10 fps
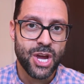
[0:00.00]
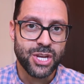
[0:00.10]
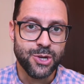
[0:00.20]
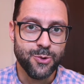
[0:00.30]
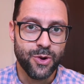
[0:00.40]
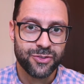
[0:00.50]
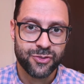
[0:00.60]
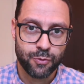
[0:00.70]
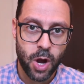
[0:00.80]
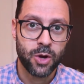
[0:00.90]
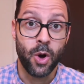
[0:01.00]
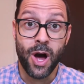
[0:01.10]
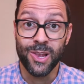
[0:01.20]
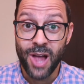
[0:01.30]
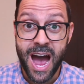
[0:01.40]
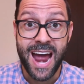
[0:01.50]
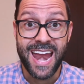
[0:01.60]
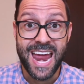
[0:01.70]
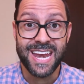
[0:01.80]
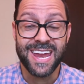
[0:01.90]
you struggle a lot
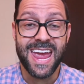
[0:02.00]
and,